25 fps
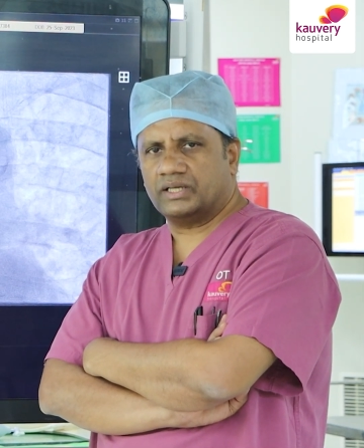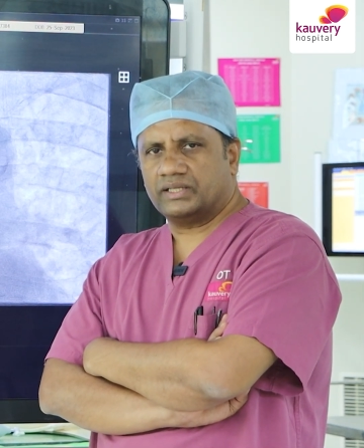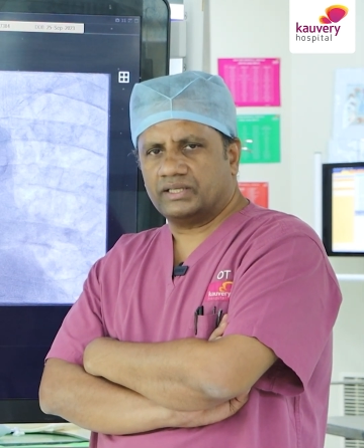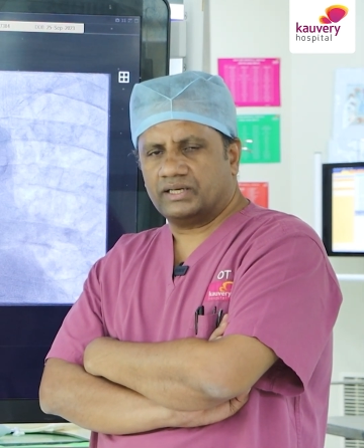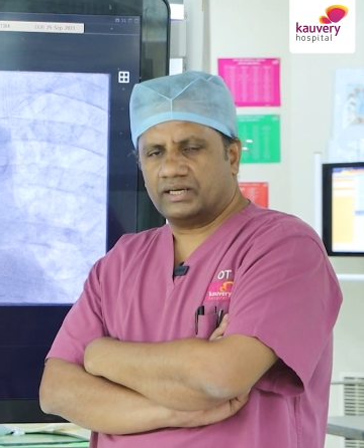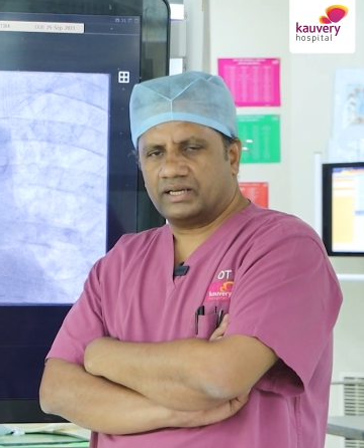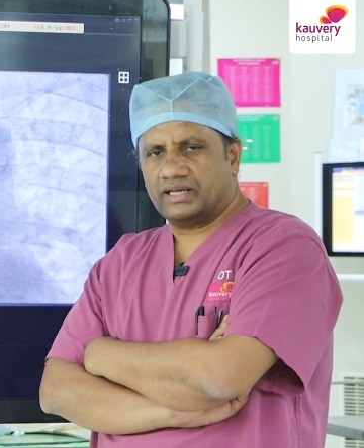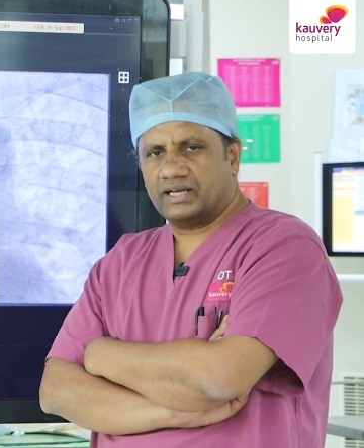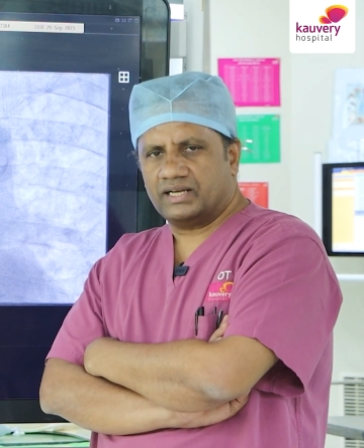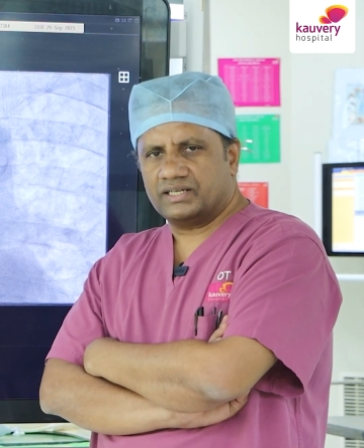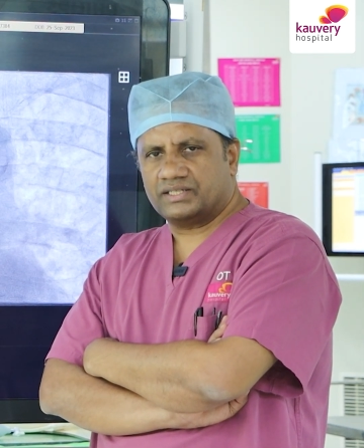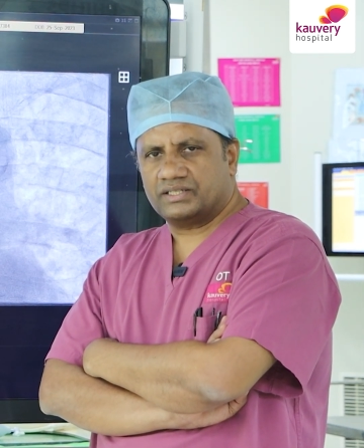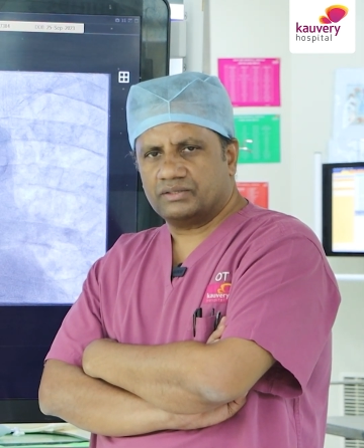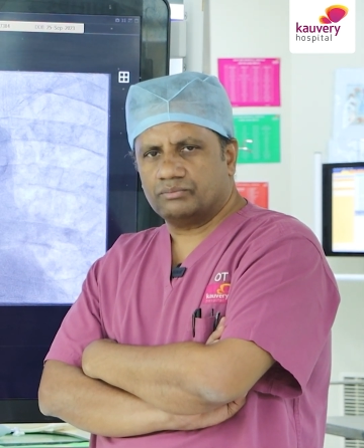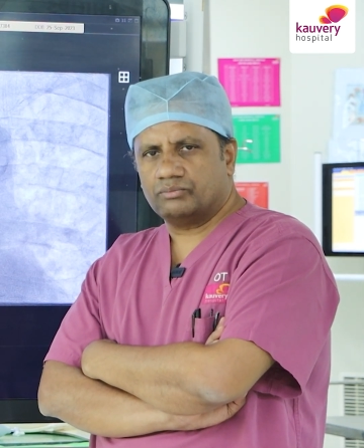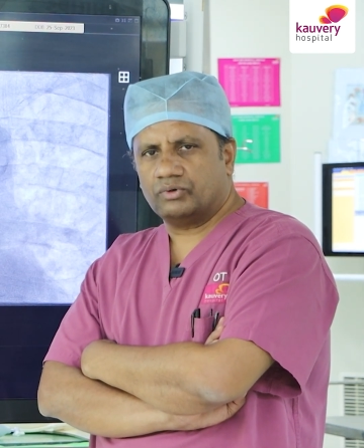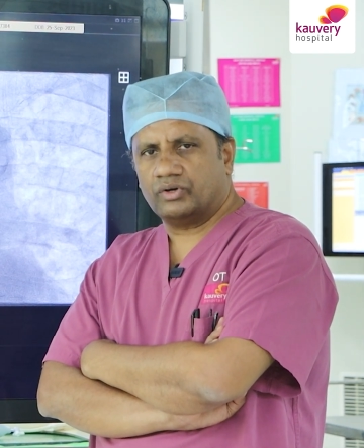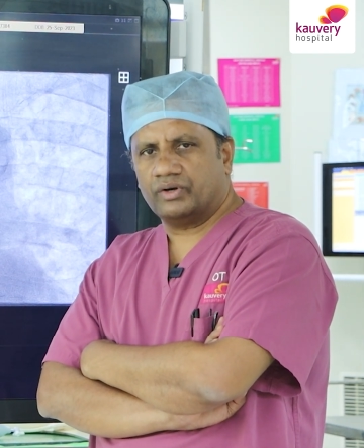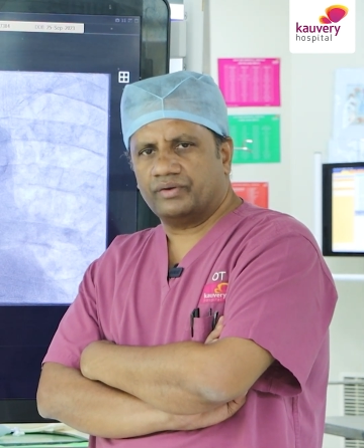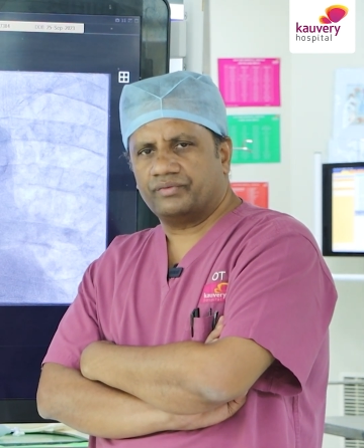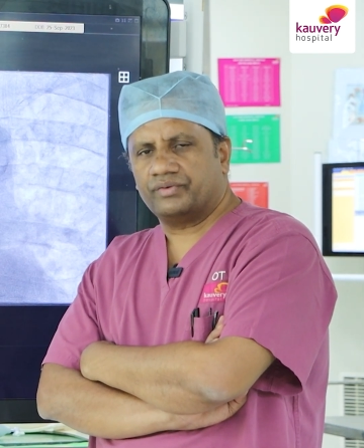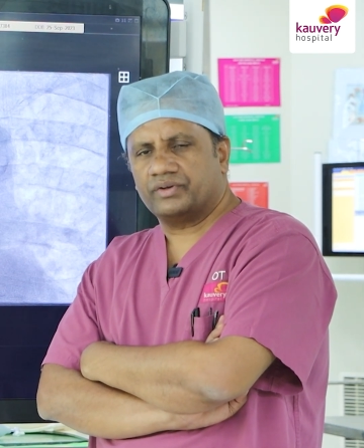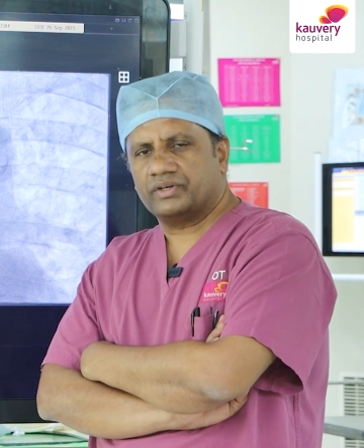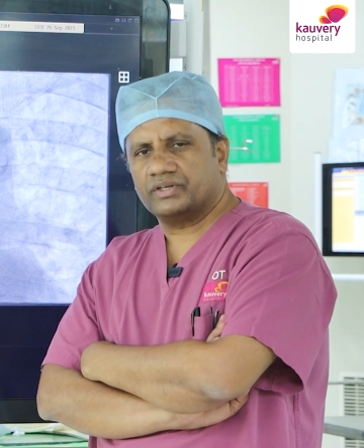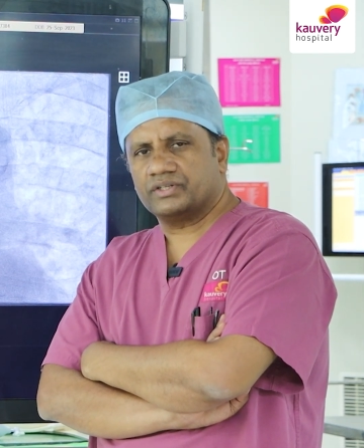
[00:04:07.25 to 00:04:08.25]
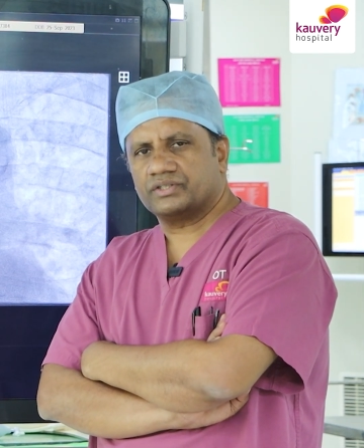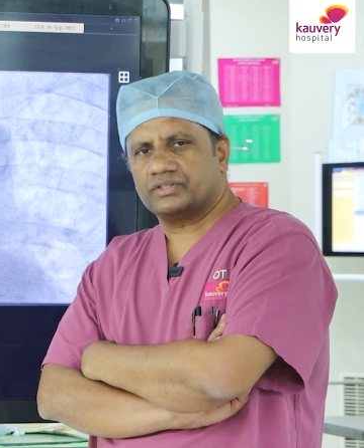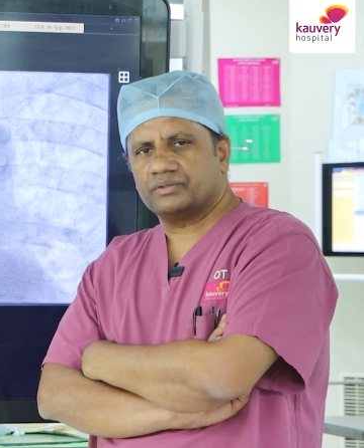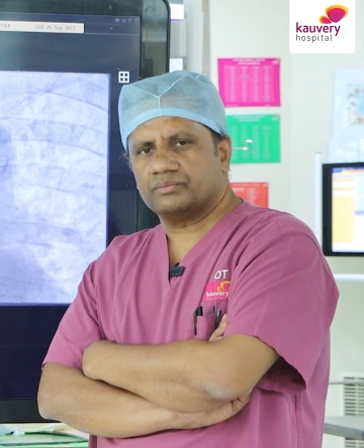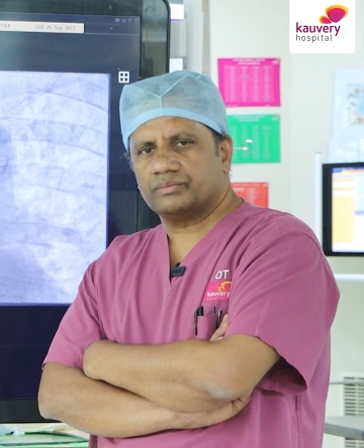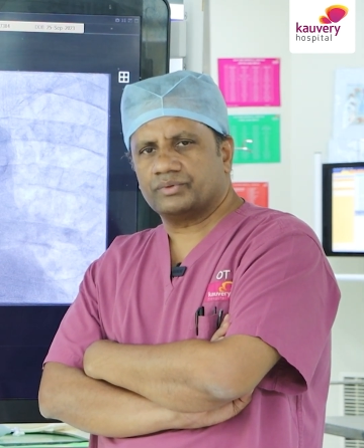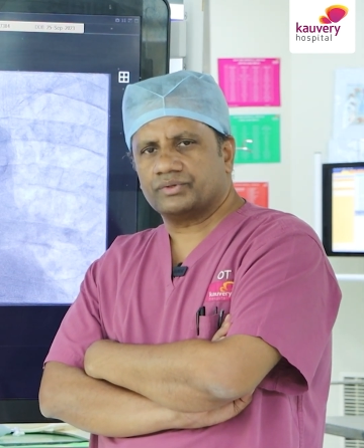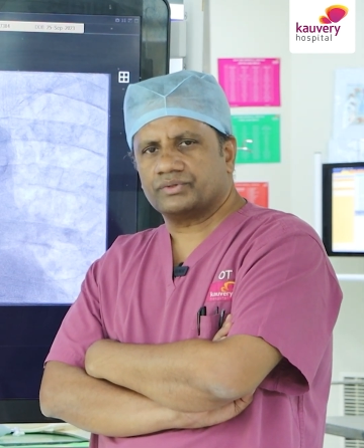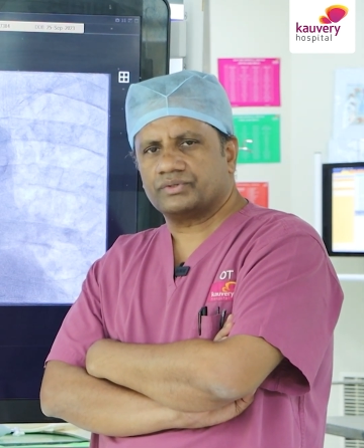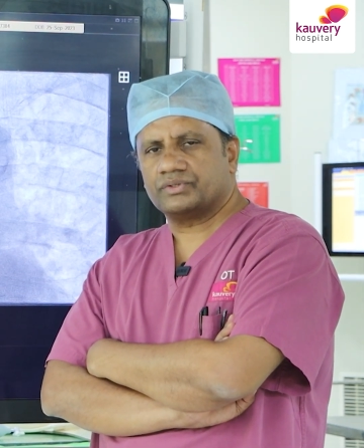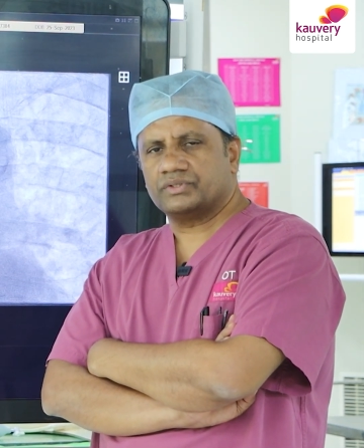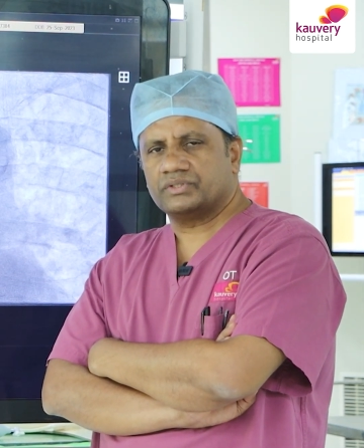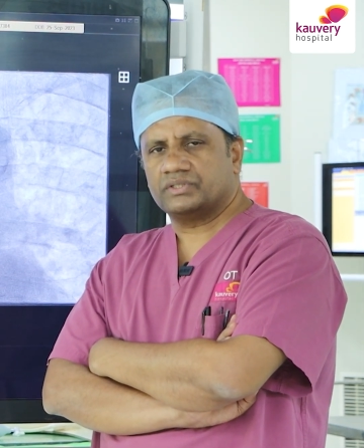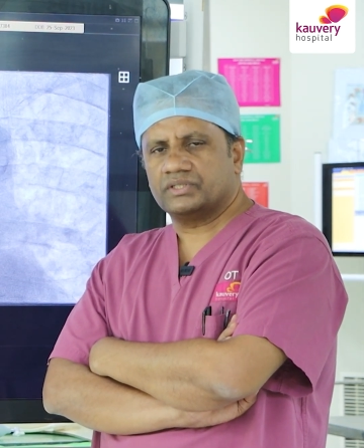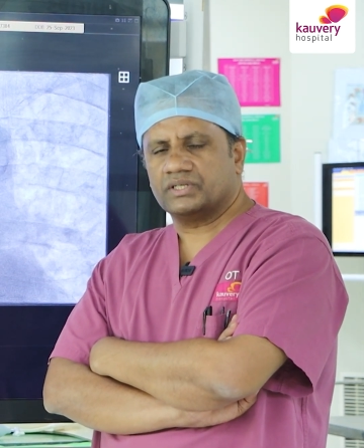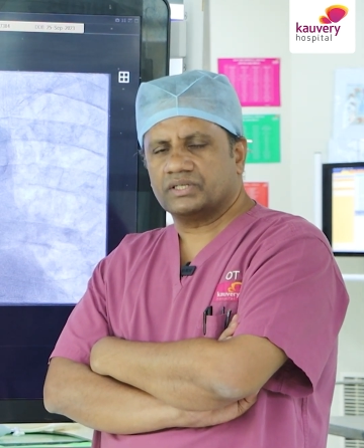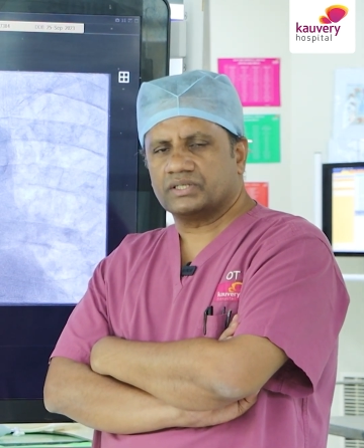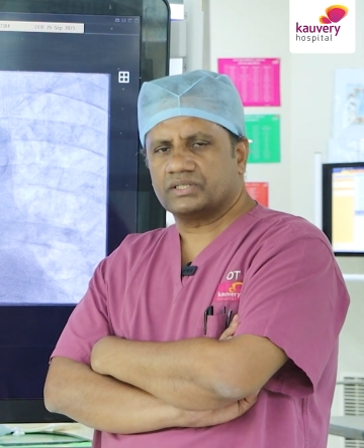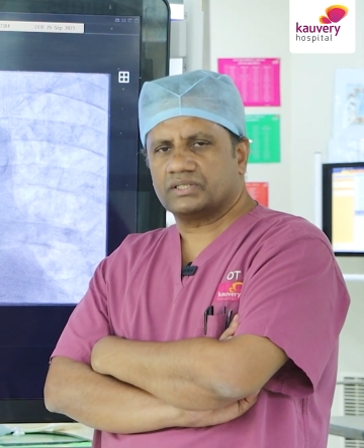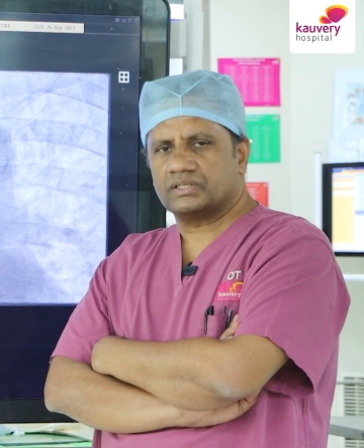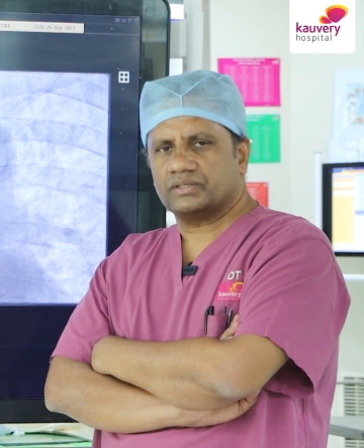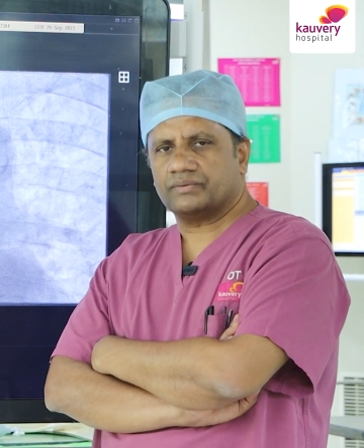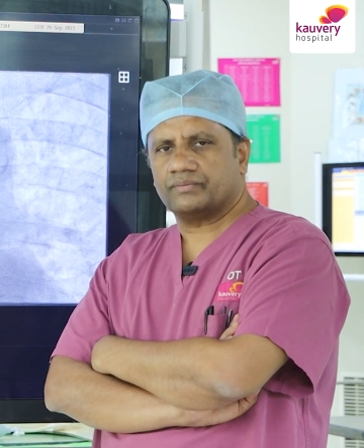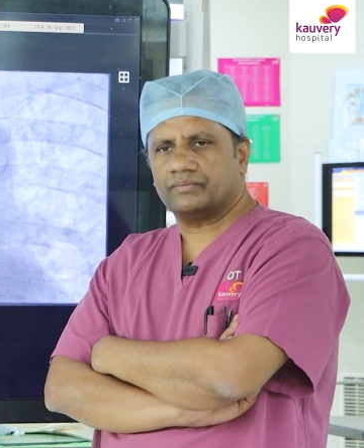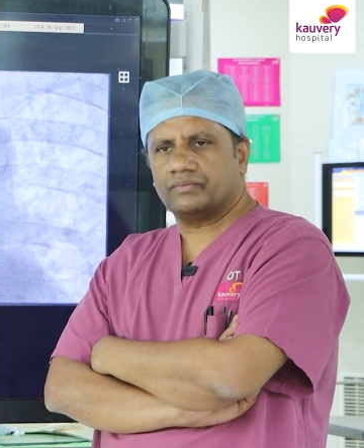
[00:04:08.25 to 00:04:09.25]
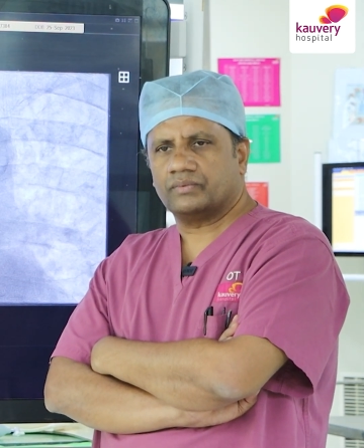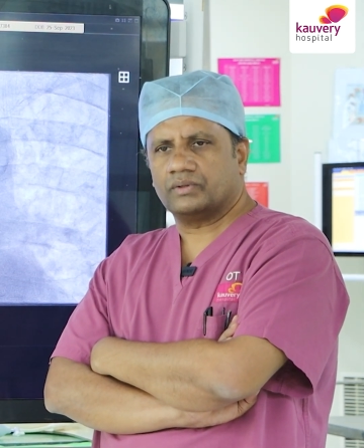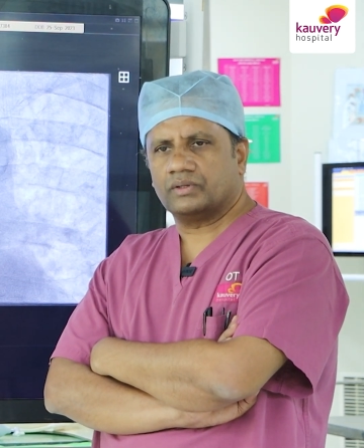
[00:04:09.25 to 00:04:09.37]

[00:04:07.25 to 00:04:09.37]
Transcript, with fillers: other calcium modification procedures